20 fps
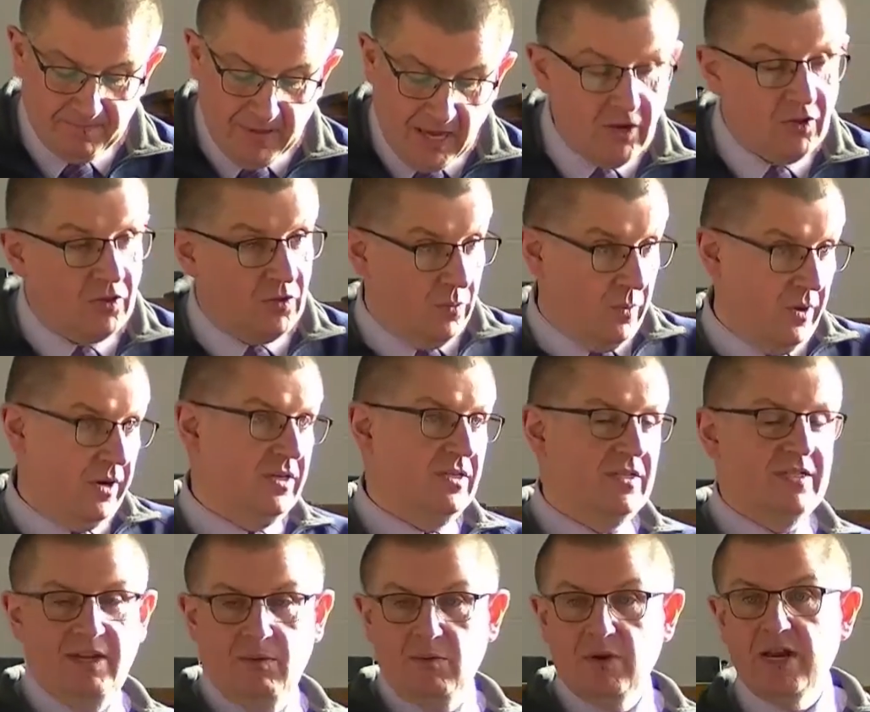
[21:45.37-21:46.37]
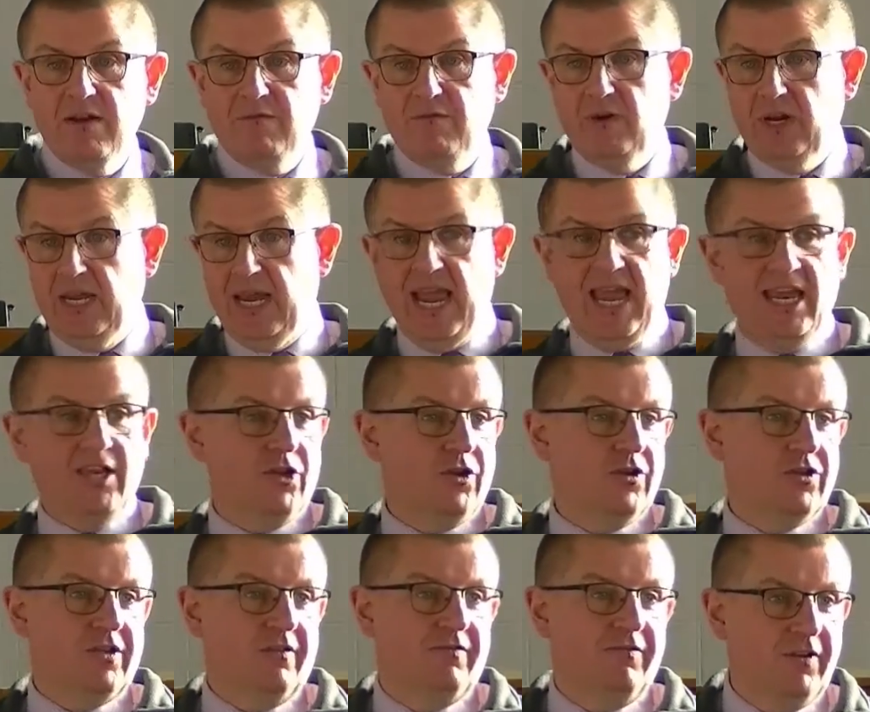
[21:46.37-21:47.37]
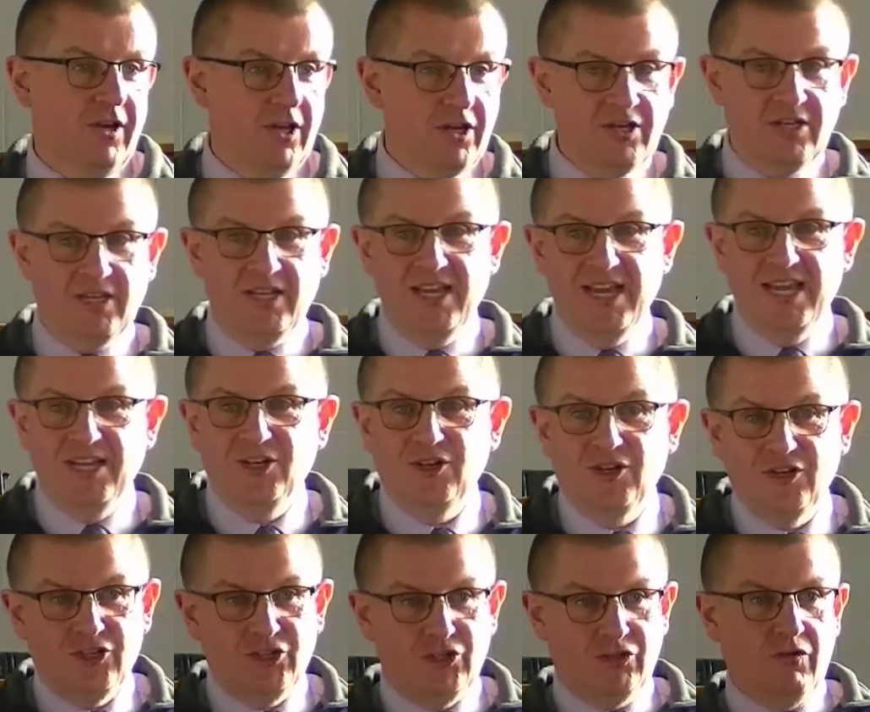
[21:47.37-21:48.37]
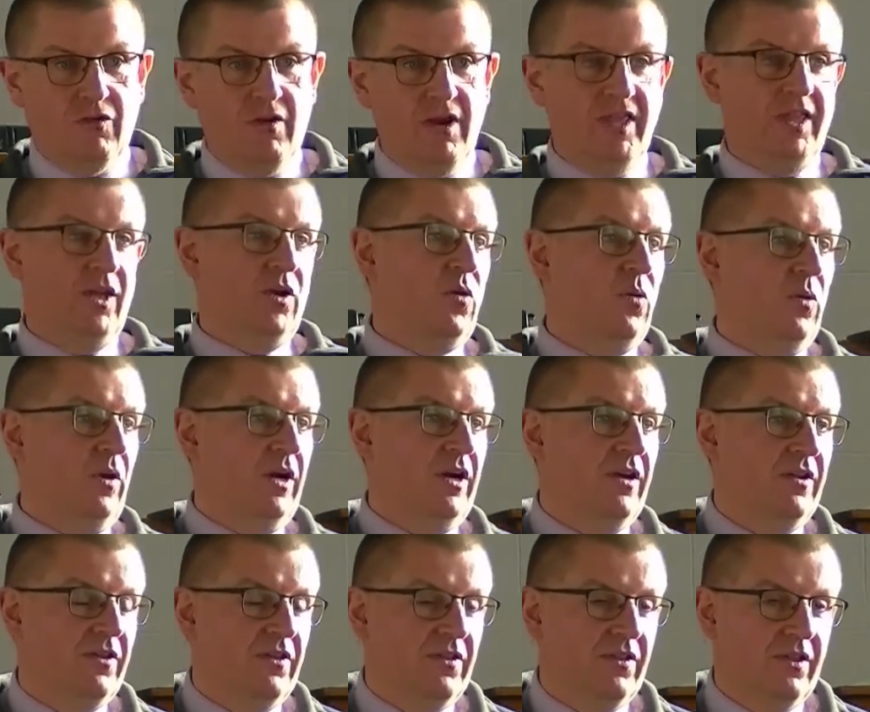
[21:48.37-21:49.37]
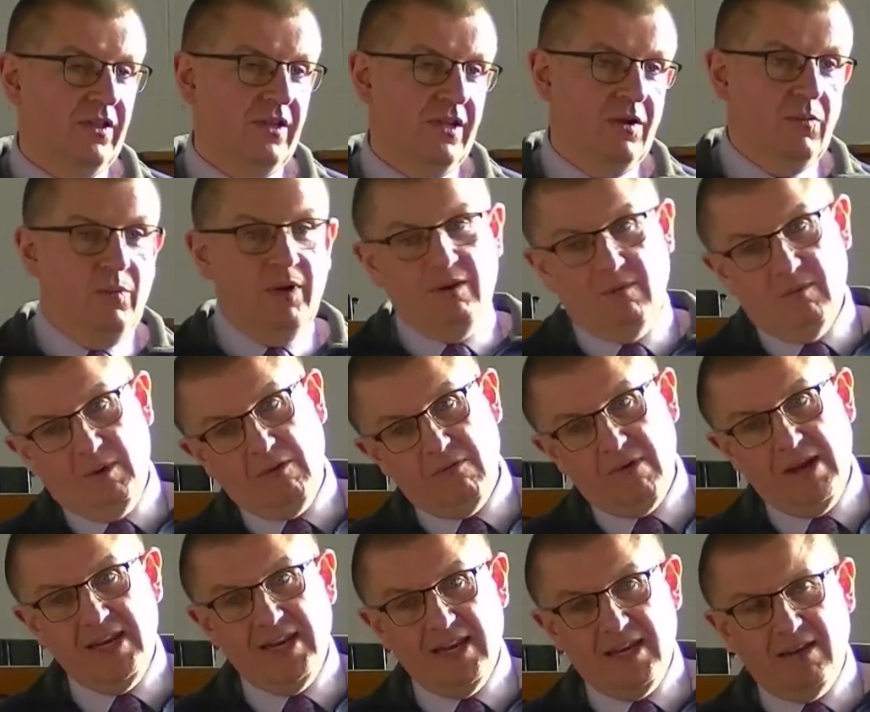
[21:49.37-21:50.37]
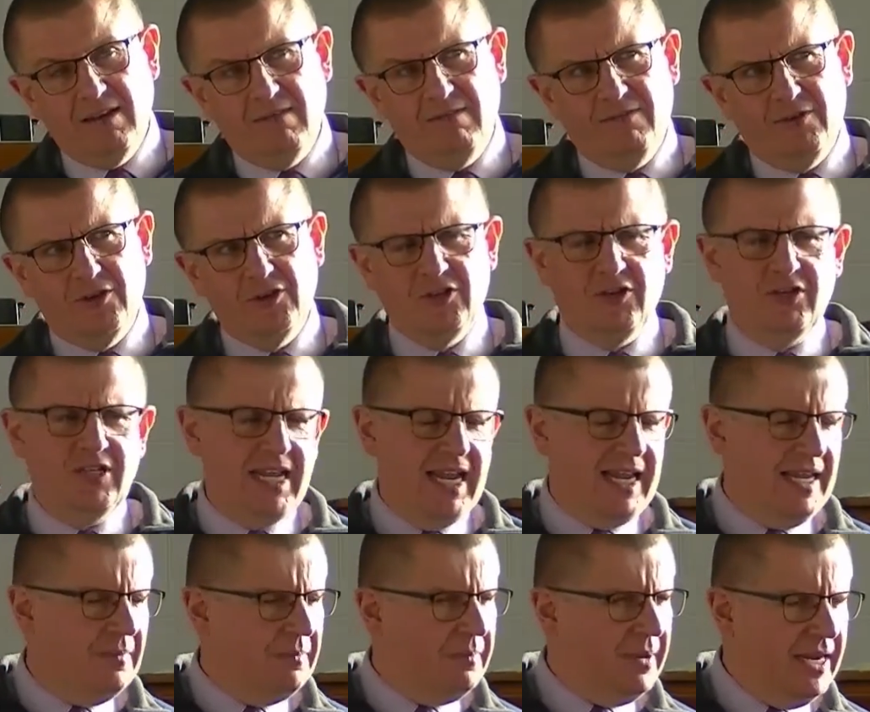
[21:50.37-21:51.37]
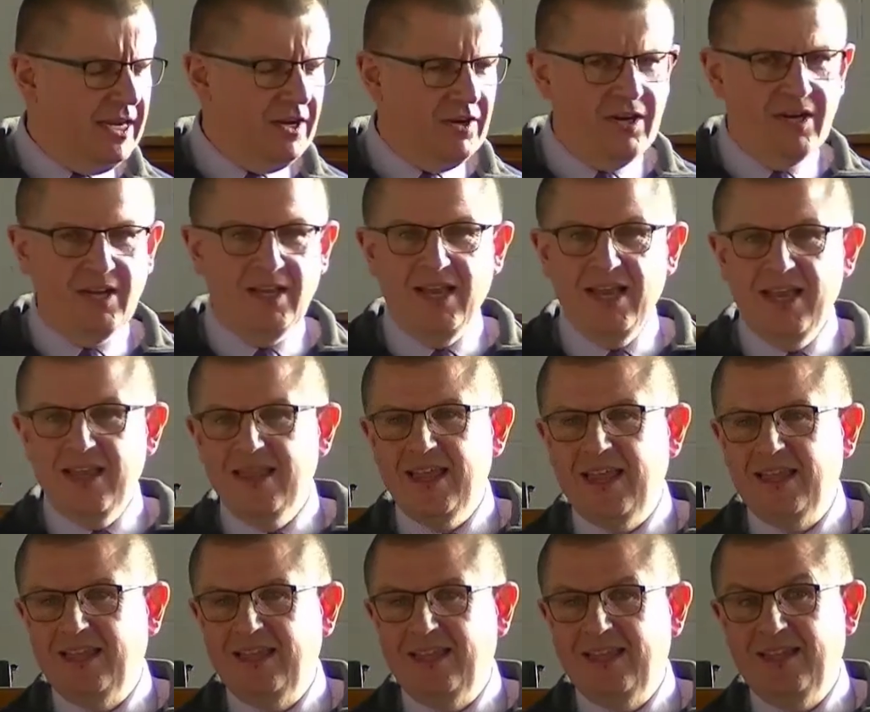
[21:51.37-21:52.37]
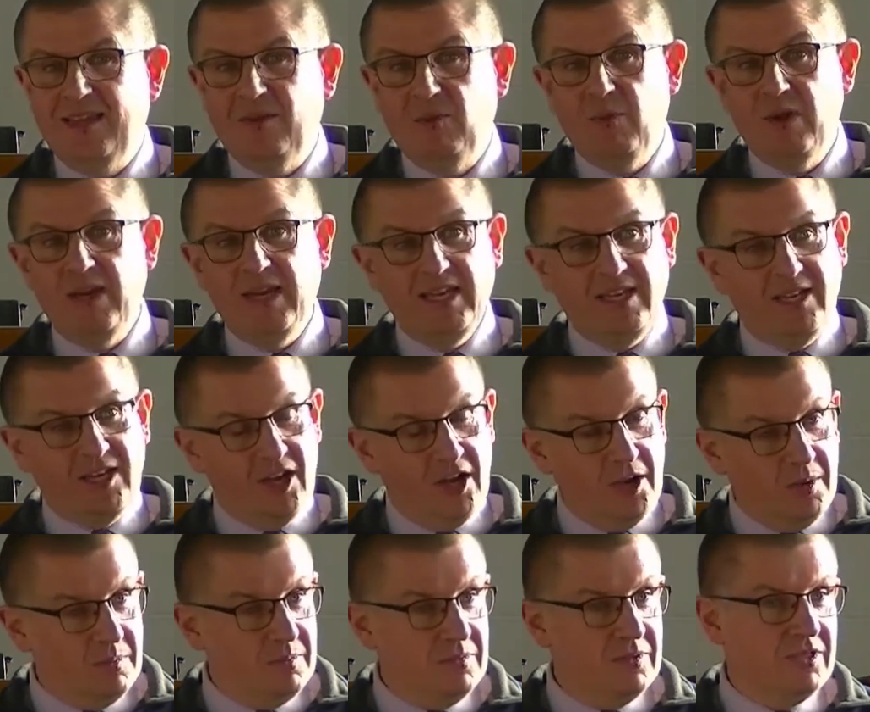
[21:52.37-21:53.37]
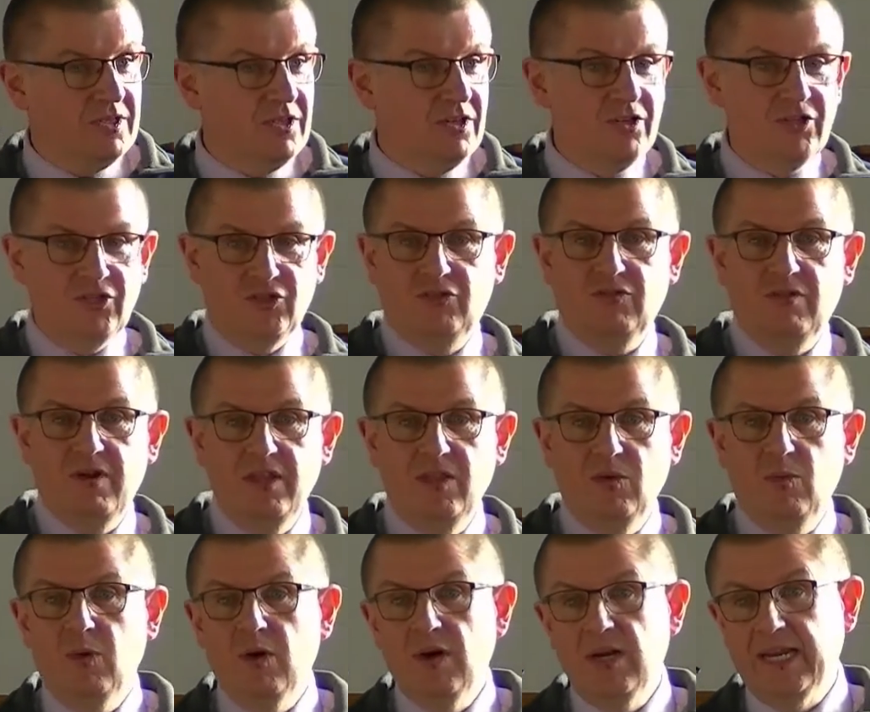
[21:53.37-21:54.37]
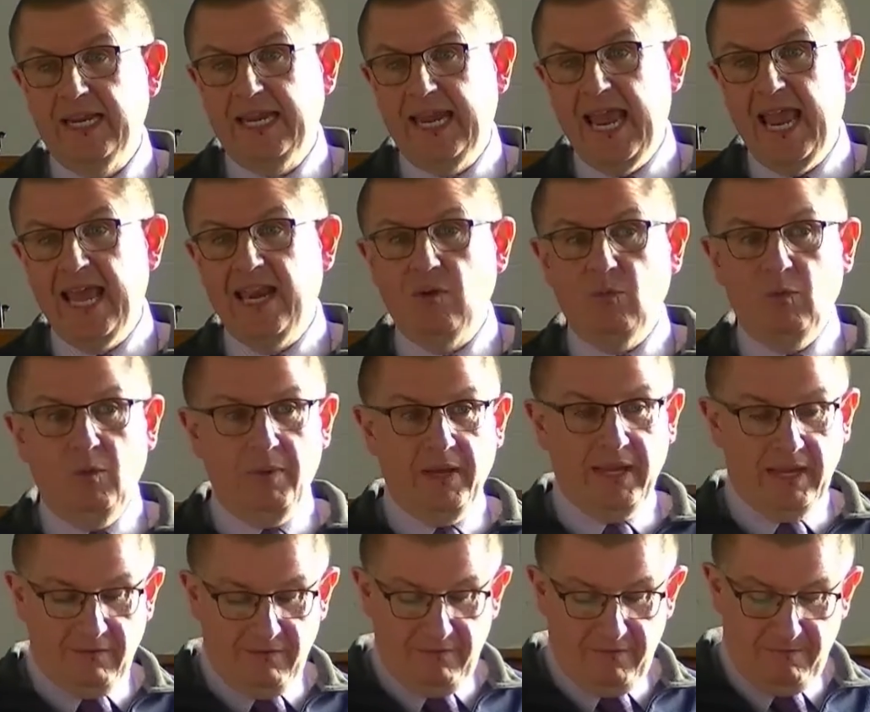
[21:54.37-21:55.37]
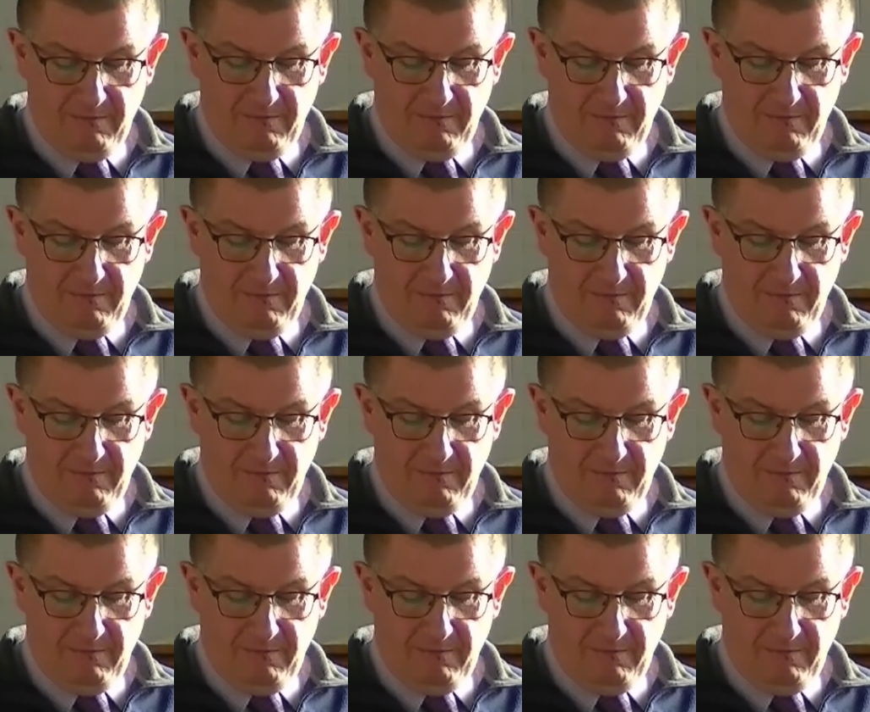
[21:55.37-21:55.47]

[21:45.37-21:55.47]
In other words, he would never again use a flood to destroy the whole earth. We read in 1st or 2nd Peter that when he comes to destroy the world again, it will be